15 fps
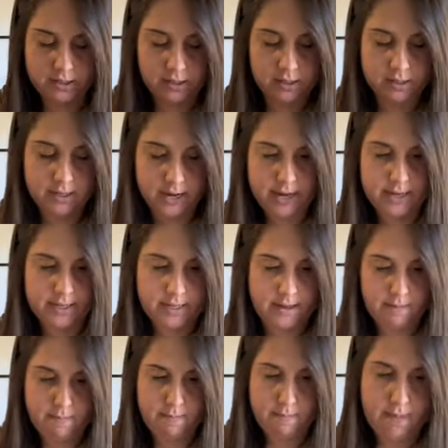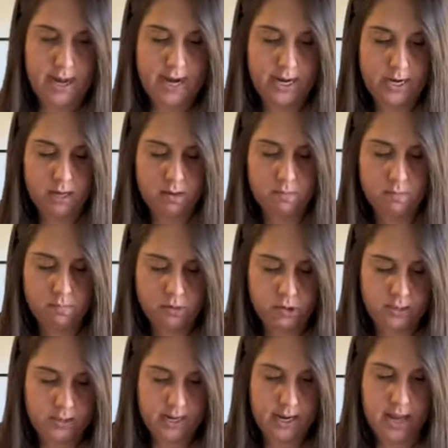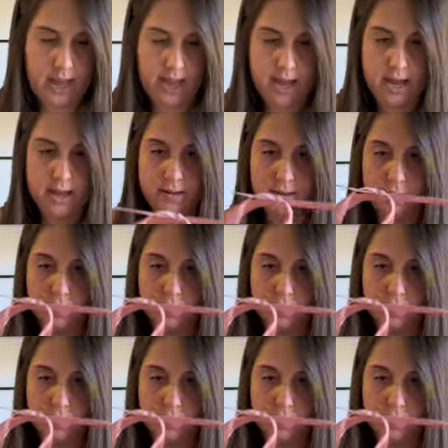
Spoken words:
in a size medium, just in case.